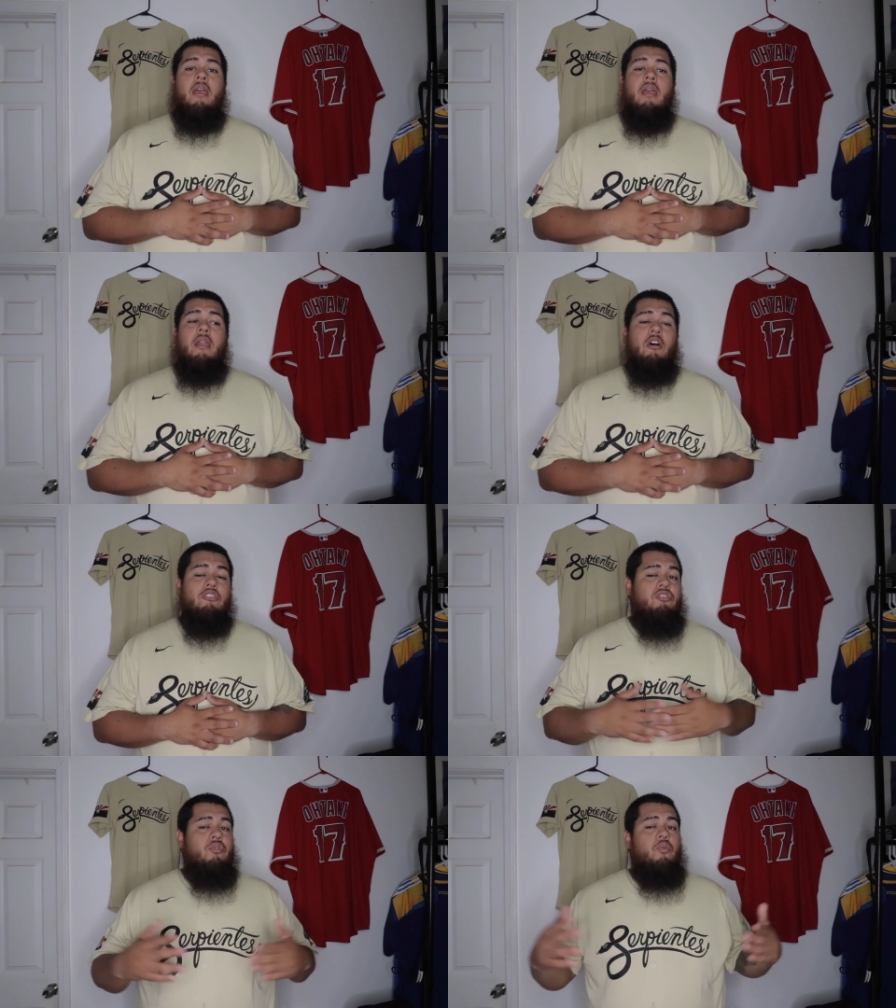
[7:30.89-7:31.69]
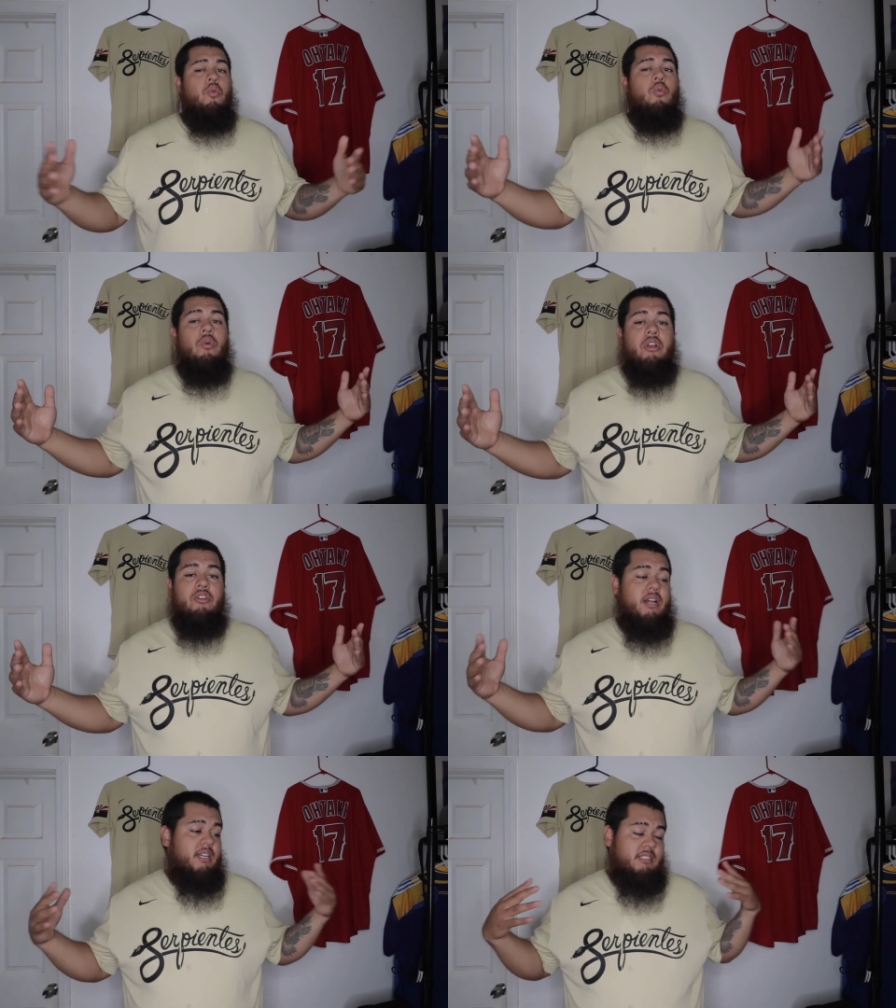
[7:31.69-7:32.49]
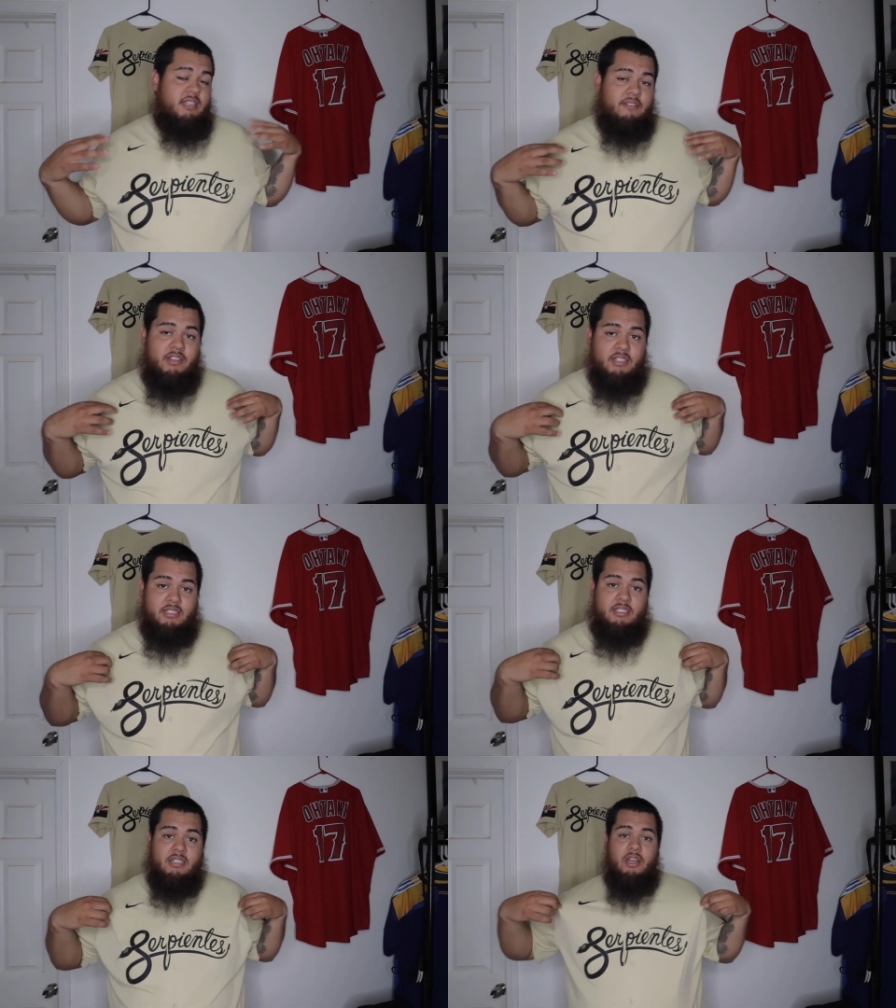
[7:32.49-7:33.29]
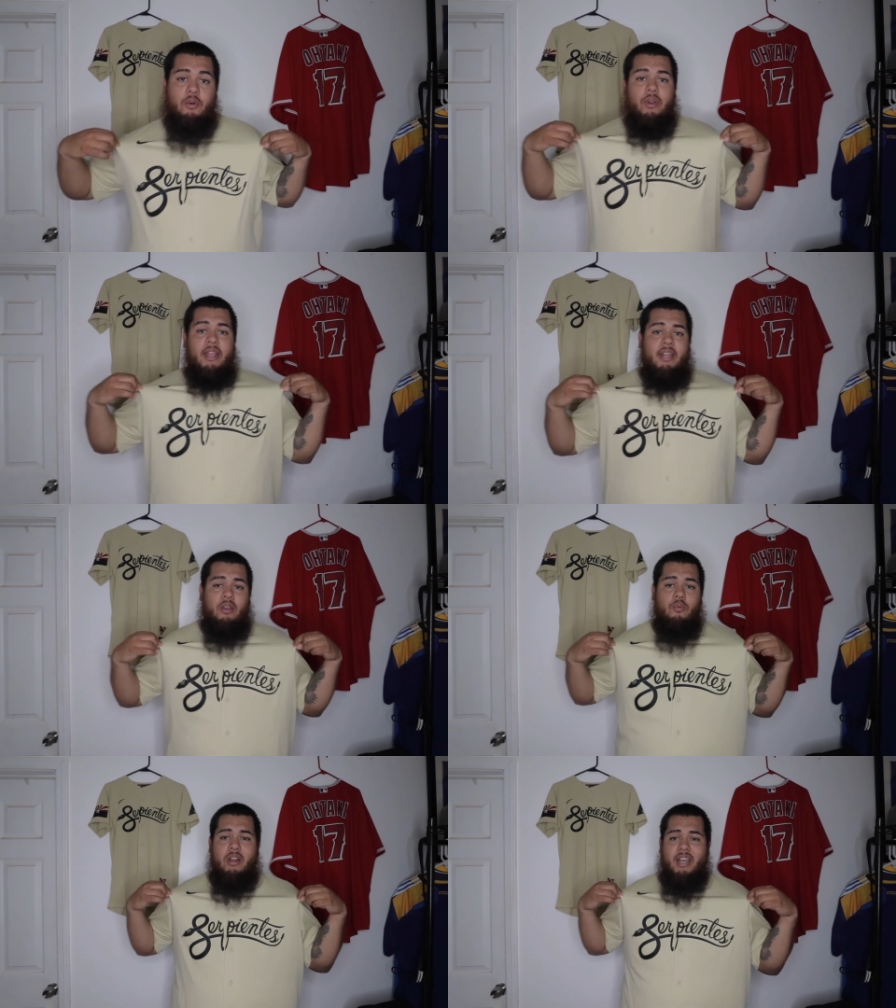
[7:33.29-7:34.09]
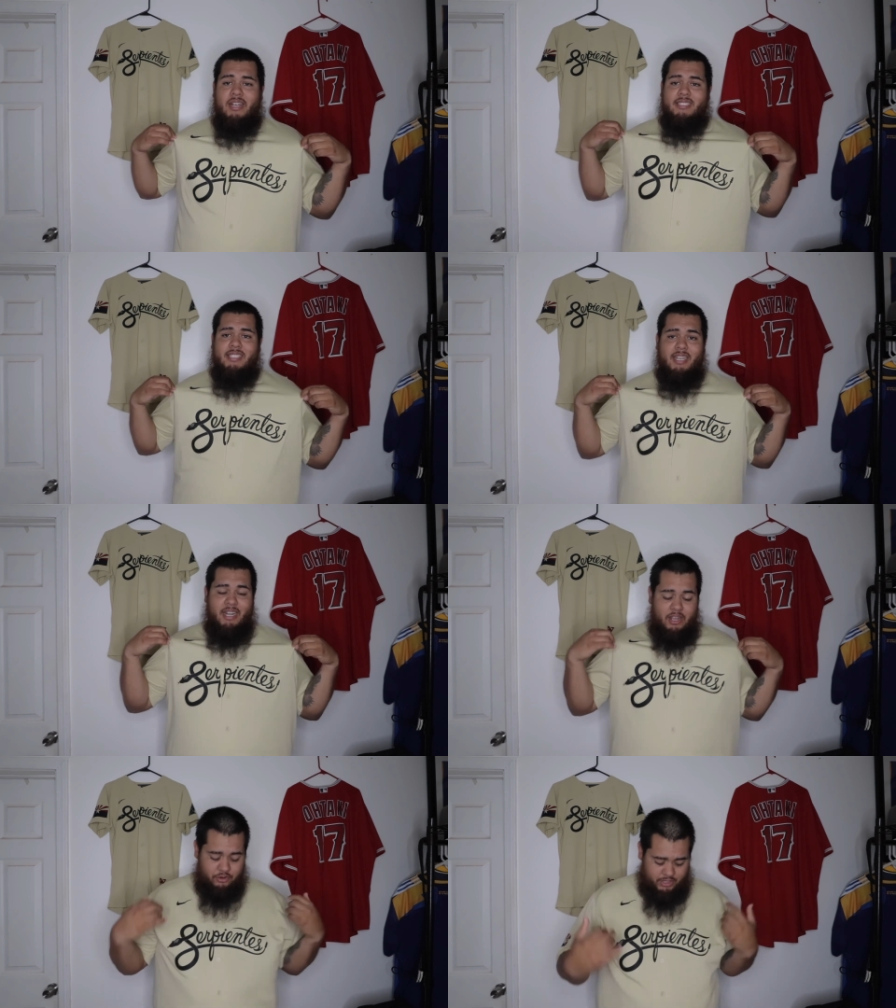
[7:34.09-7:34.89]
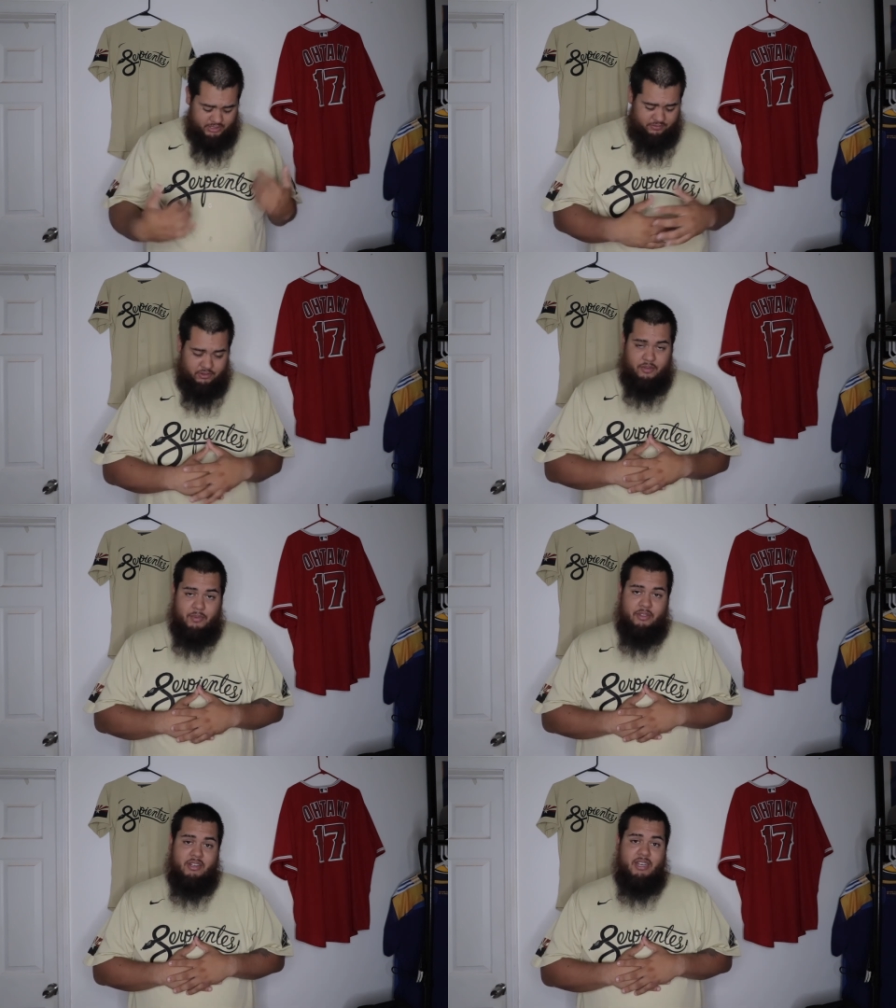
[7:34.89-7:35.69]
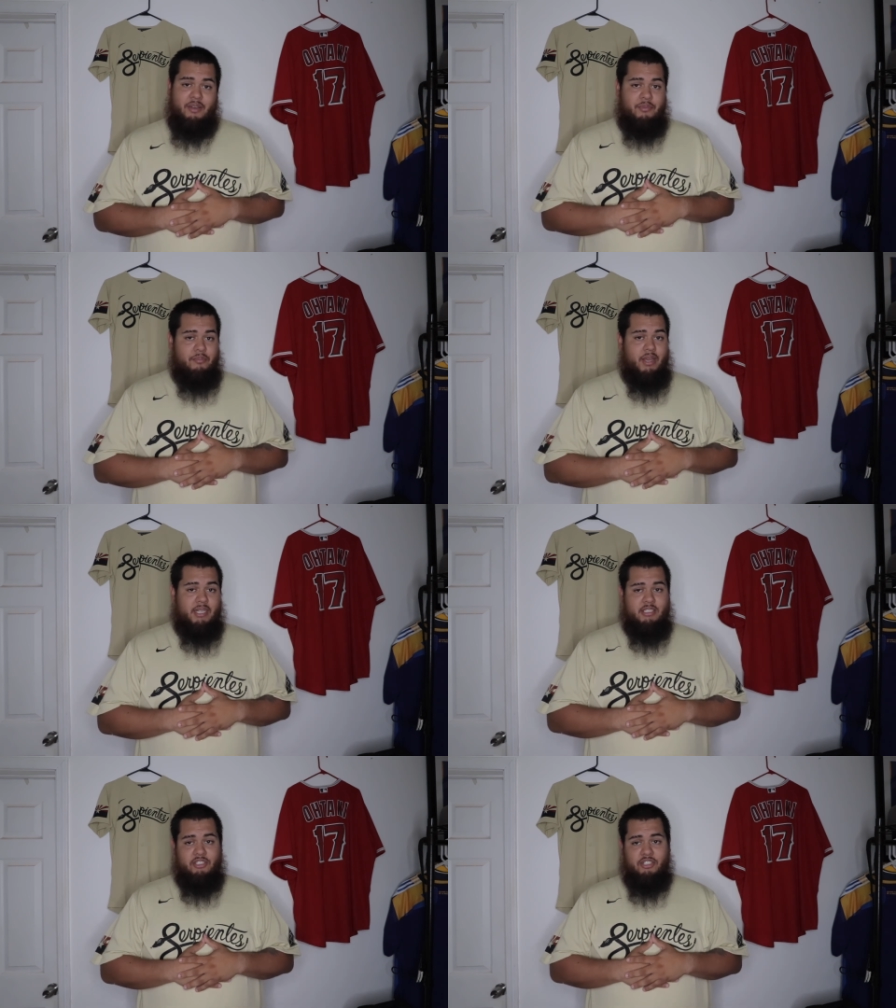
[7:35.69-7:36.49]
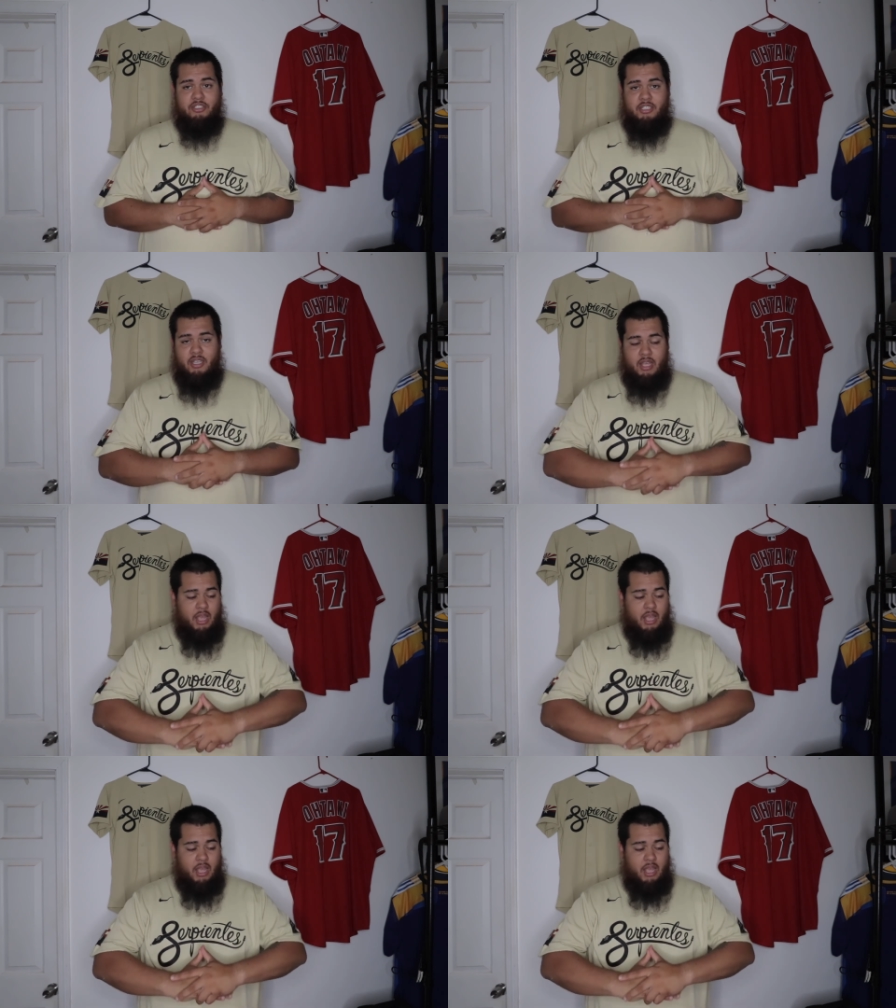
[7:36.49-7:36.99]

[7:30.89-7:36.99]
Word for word: And also, what do you guys give this a rating? 1 out of 10. How do you guys feel about the Diamondbacks jersey?